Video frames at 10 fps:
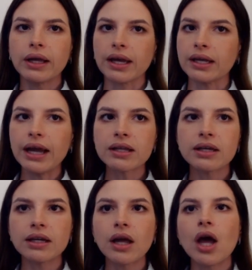
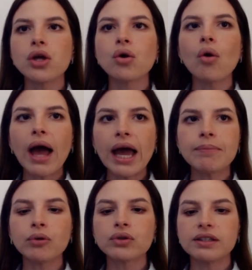connected, you are able
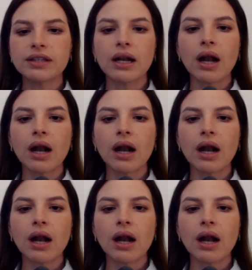to set it